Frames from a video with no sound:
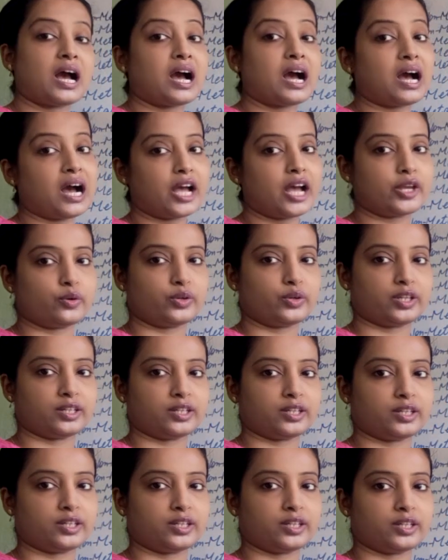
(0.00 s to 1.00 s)

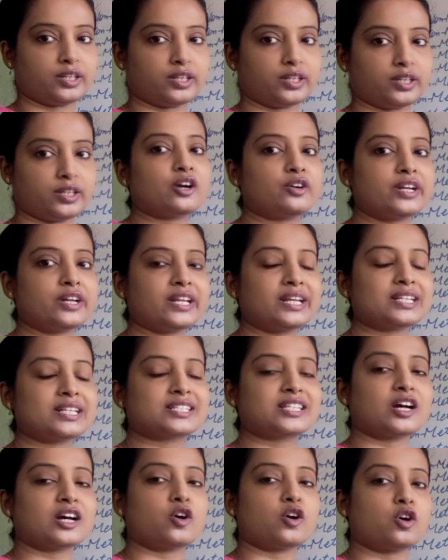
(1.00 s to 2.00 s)
iodine. Iodine is
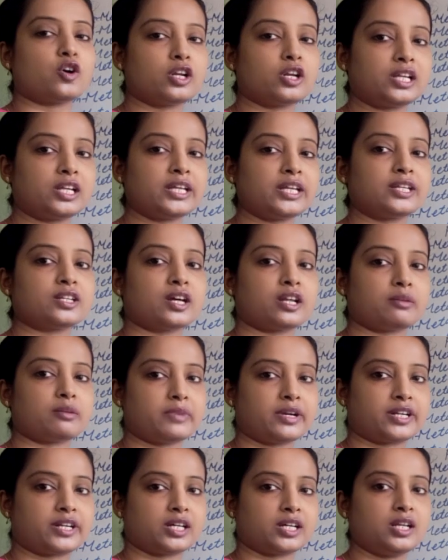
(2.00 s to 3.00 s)
the only
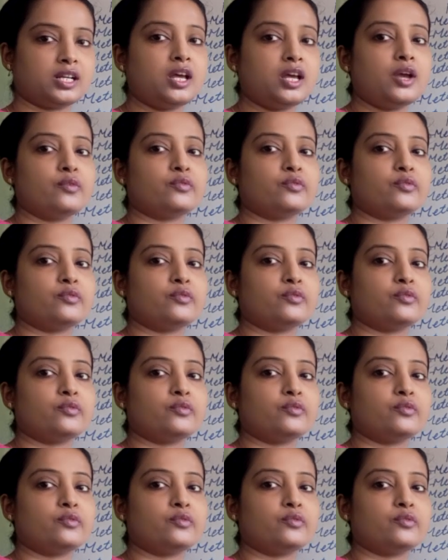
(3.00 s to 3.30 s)
non-metal